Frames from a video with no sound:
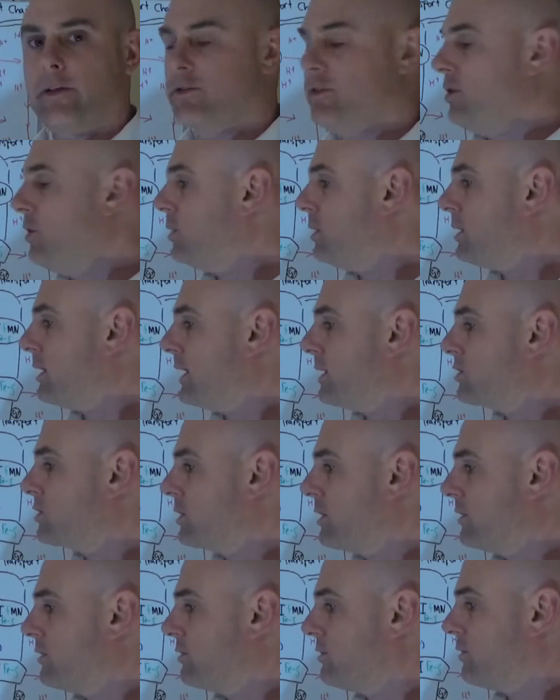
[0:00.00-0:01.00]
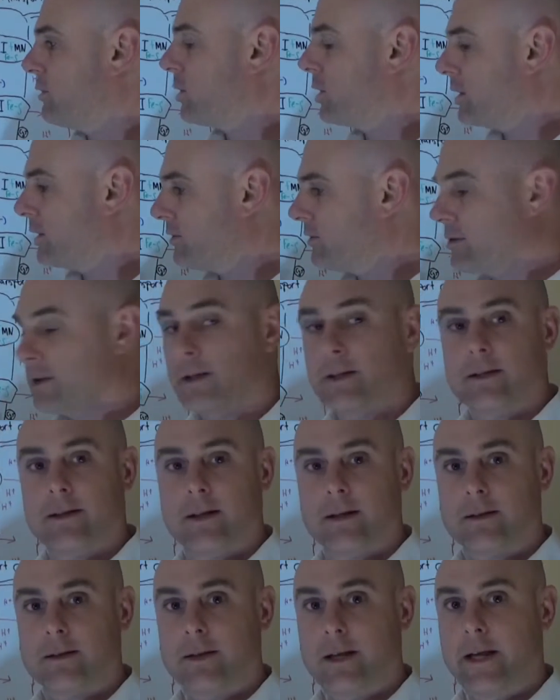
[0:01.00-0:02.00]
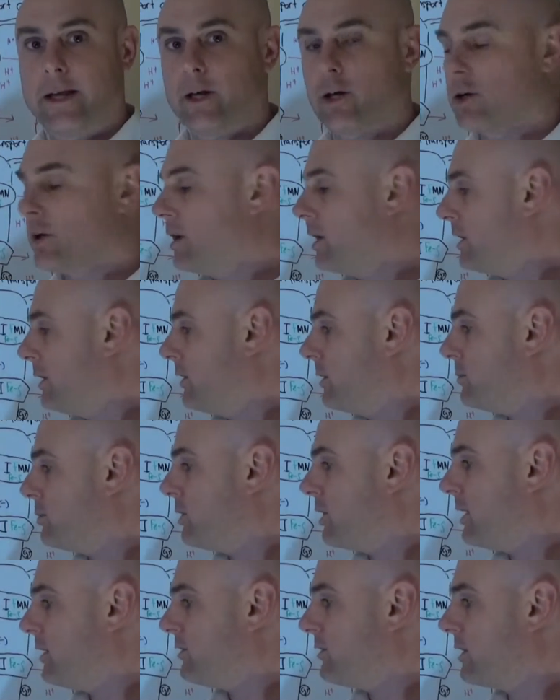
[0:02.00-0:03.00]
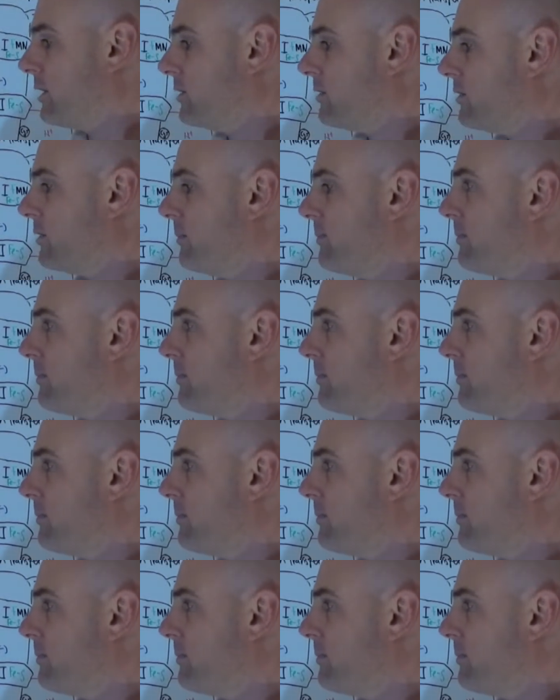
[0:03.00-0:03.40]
2 electrons for us later on in the process.